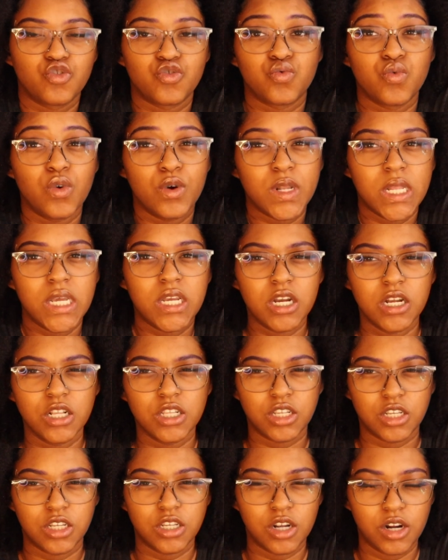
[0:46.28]
truly
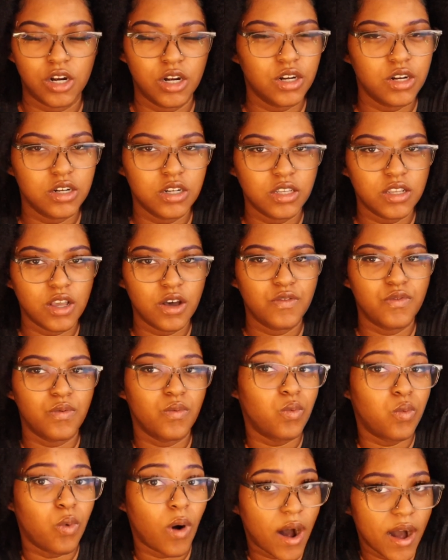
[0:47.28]
concern yourself
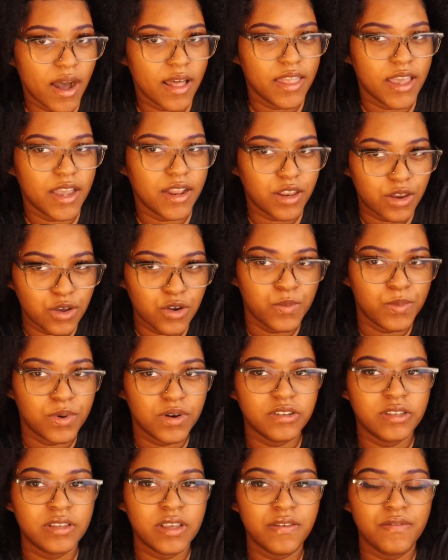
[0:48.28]
why they do
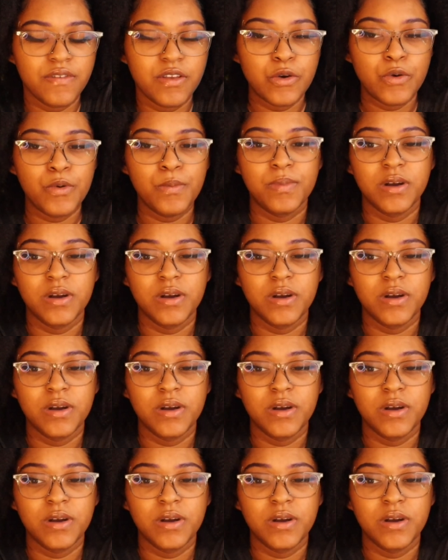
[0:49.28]
perceive you,